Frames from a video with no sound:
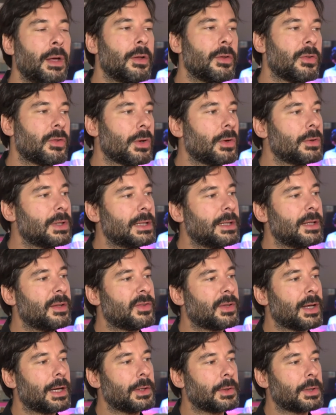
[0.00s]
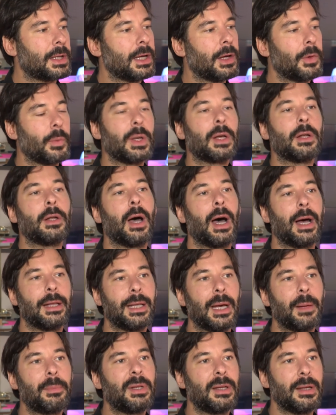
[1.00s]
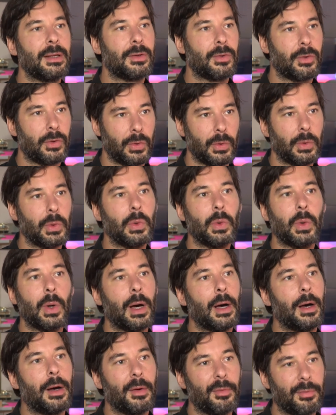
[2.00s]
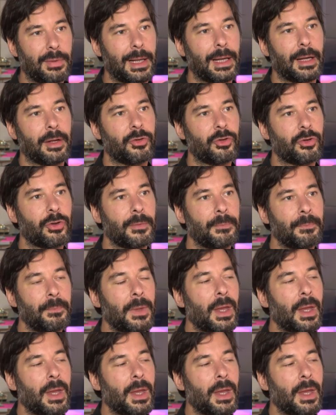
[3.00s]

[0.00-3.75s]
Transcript: So they decide, okay, we're going to adapt it to Flash.